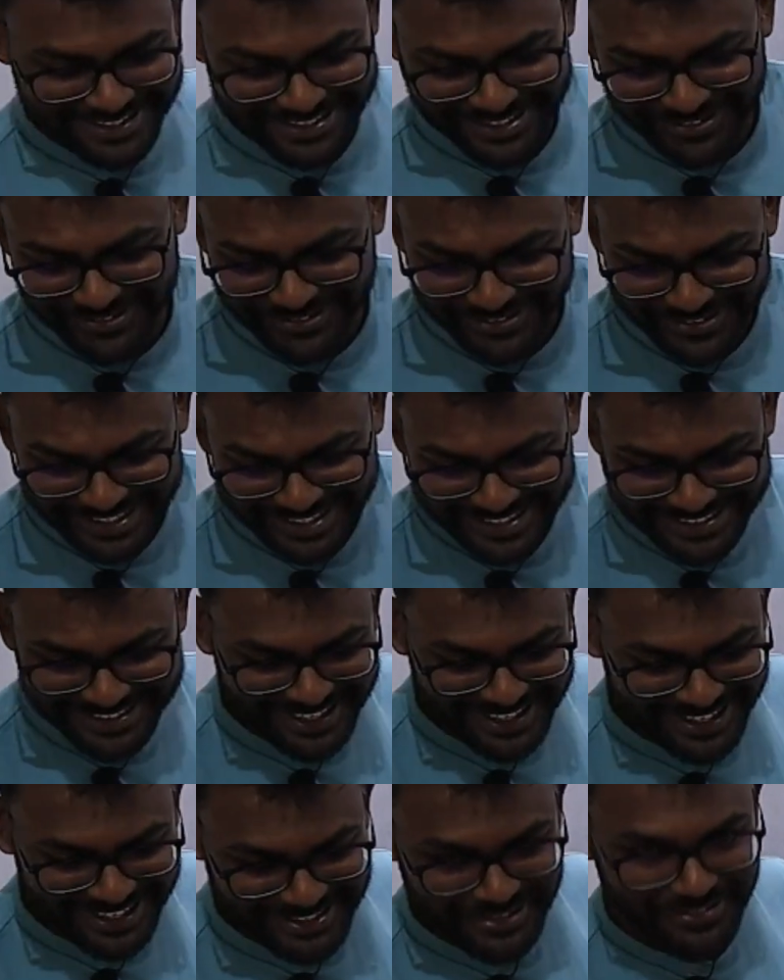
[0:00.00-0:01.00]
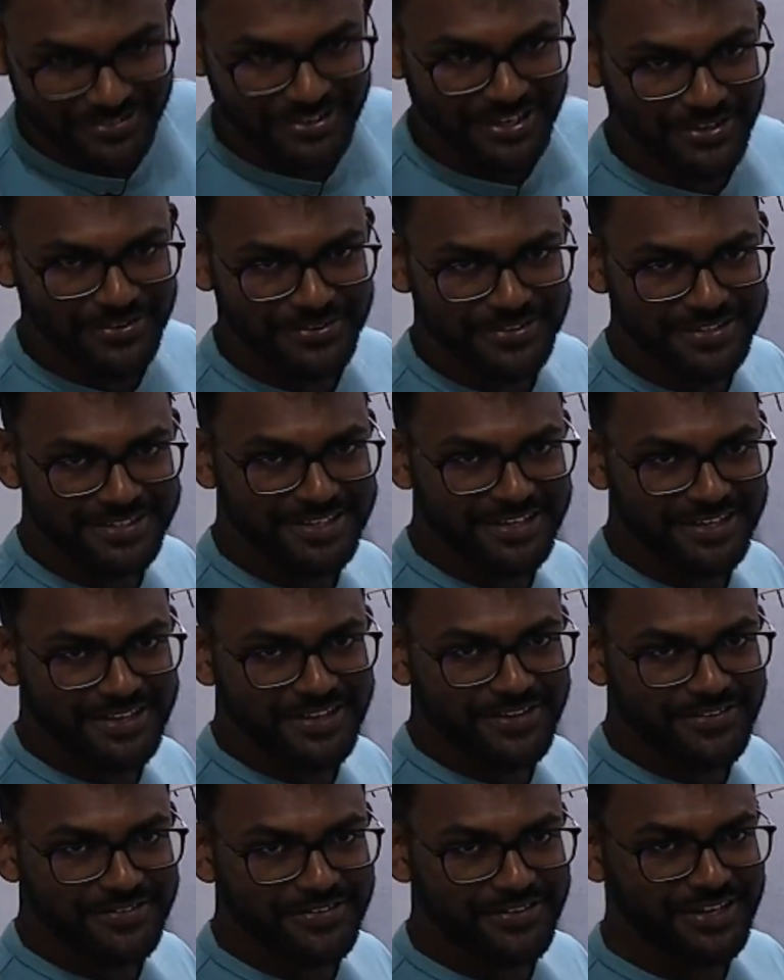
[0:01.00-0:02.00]
of these kinds of tubes
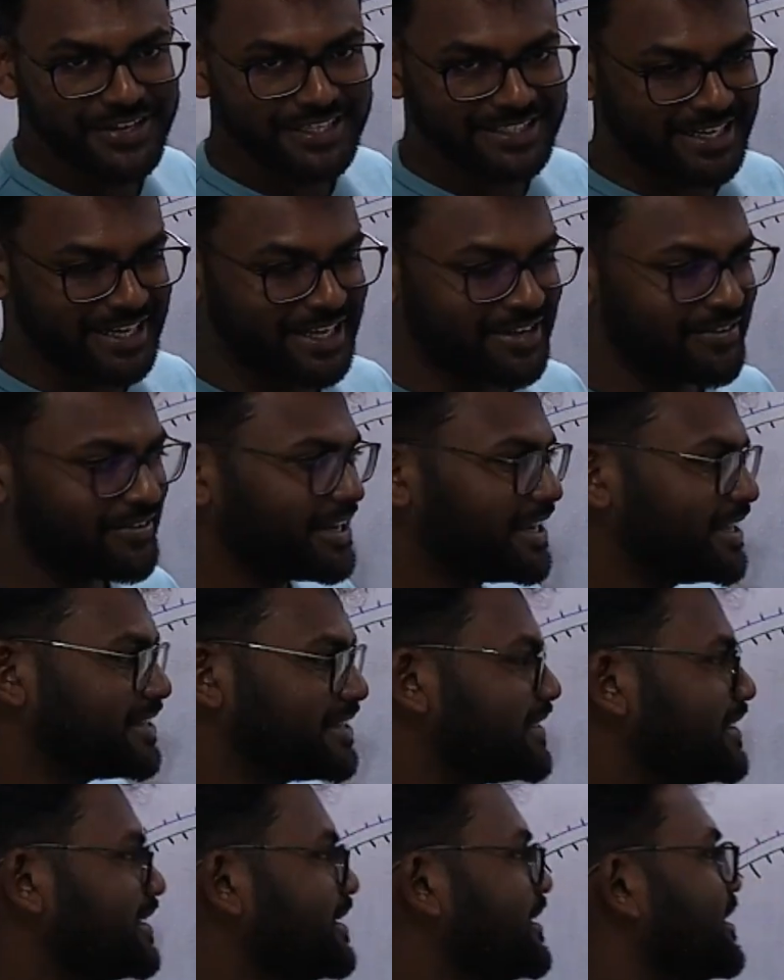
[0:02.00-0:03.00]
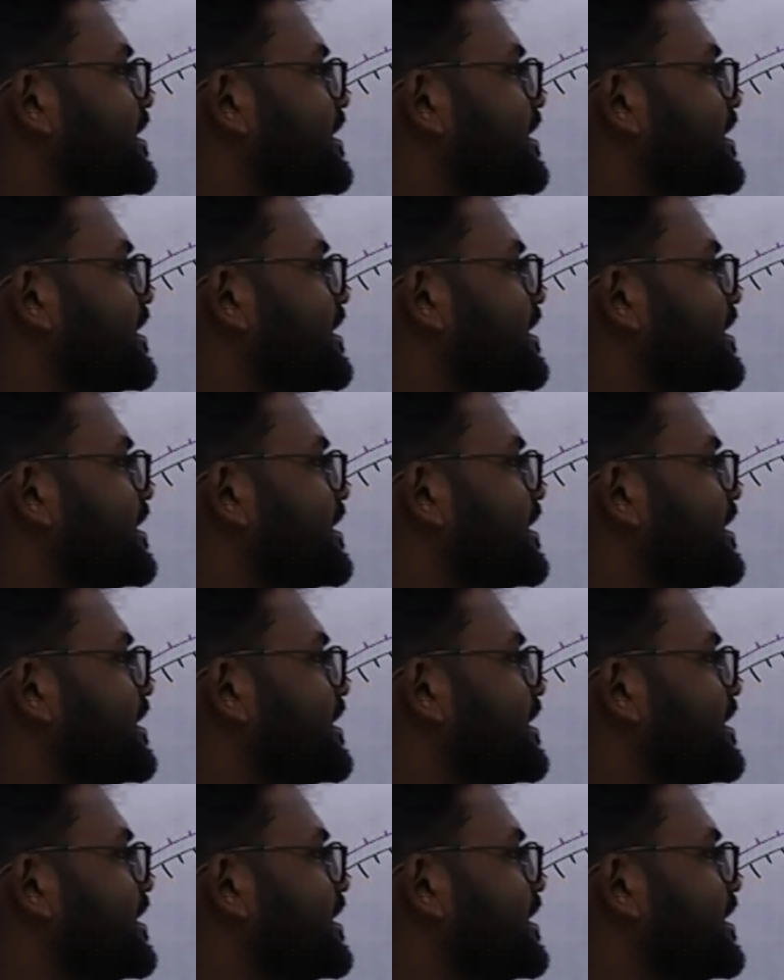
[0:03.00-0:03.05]
for each and every lesson.